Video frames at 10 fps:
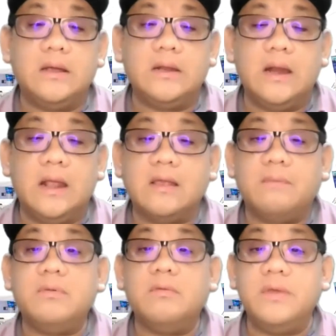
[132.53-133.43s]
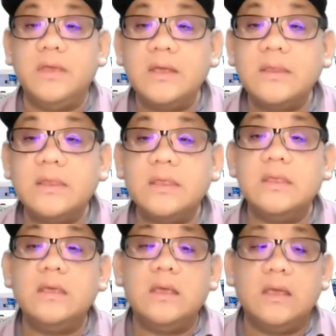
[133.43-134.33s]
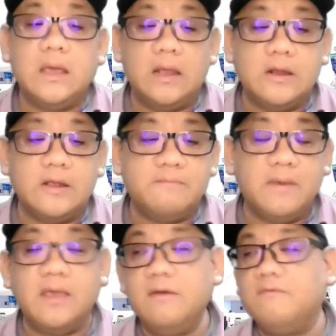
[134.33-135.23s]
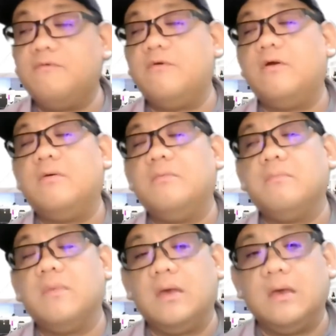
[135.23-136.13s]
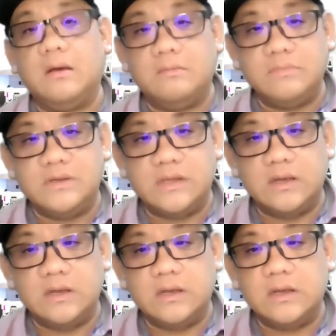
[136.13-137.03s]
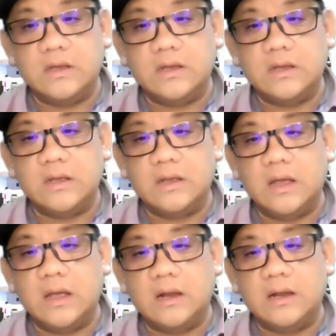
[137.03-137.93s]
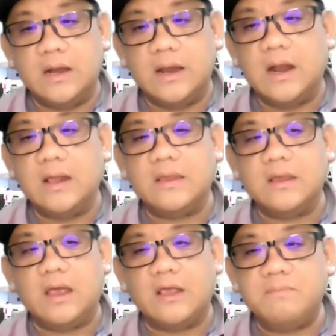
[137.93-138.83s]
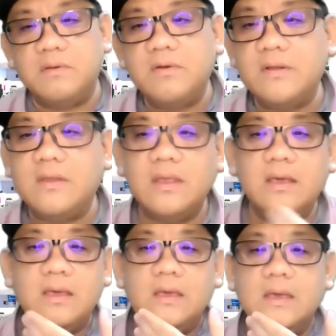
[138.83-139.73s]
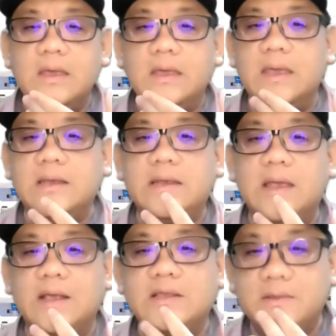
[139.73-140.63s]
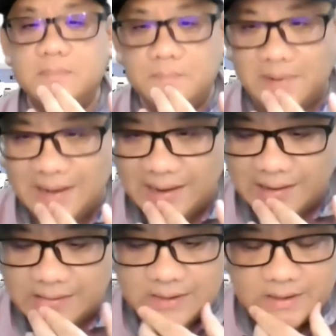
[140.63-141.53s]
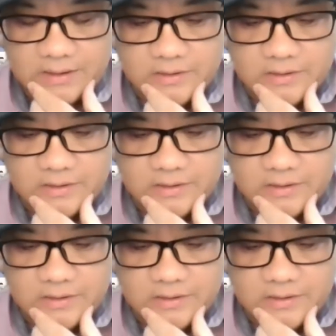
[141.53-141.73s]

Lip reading: in the last couple of years. And speaking from Mr. Nadella's experience, he actually explained